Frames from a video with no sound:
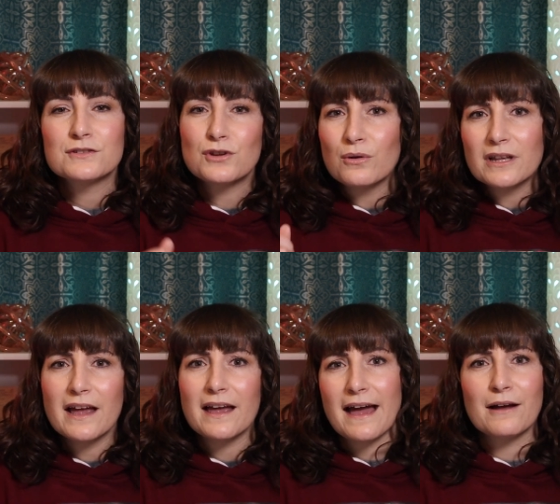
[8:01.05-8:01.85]

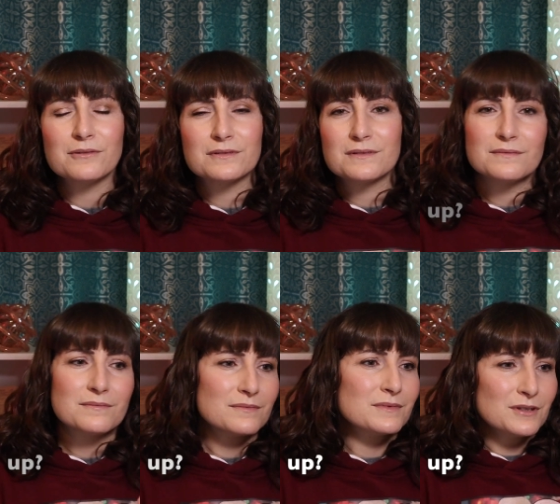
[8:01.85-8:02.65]
Sola out,
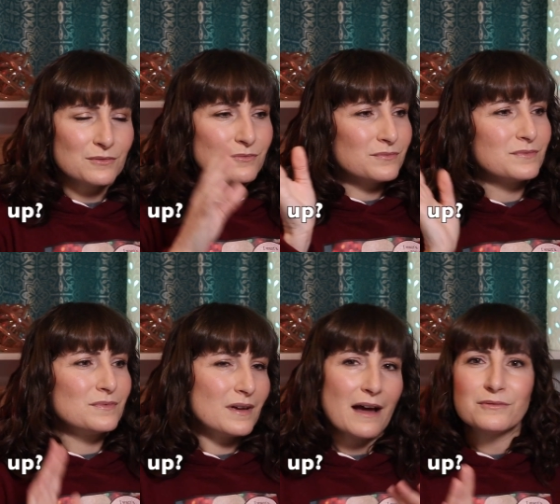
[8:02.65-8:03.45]

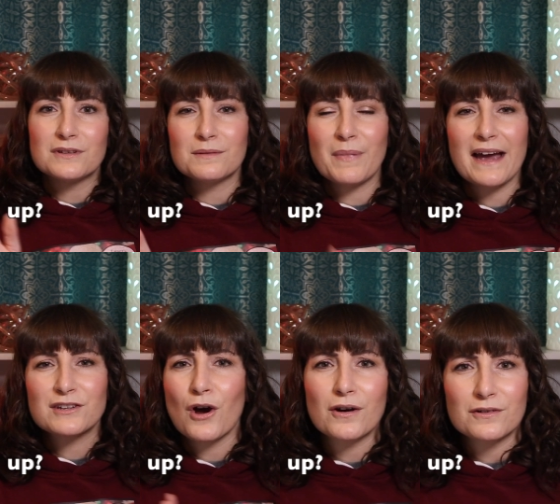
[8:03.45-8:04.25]
out the
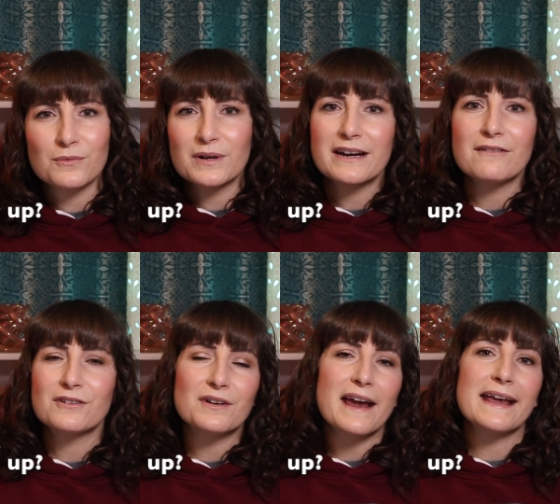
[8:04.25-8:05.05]
backyard or
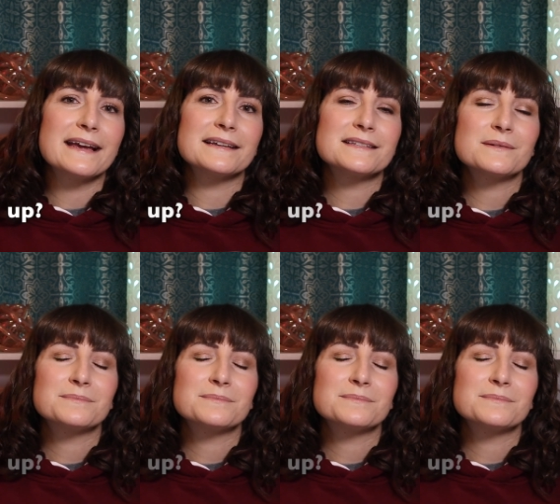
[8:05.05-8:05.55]
whatever, and